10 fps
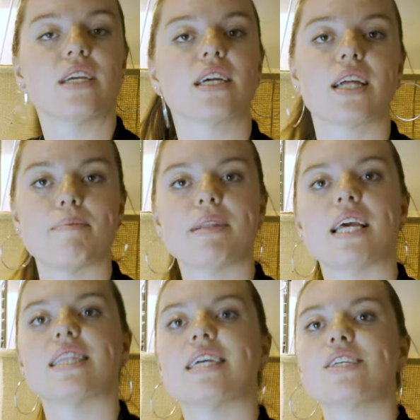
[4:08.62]
in a climate
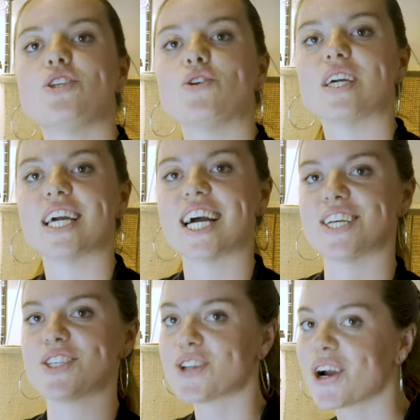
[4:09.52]
like this, you can kind
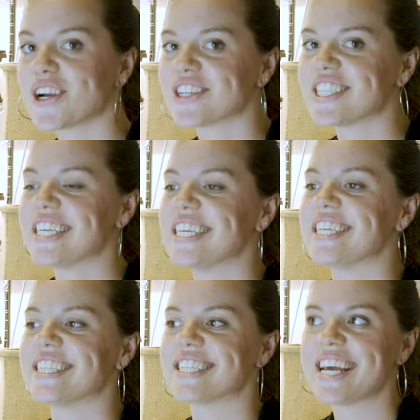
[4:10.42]
of start your
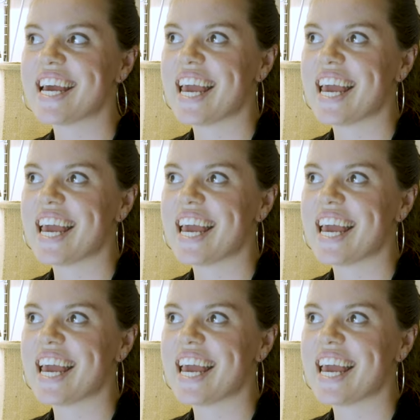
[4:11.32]
seeds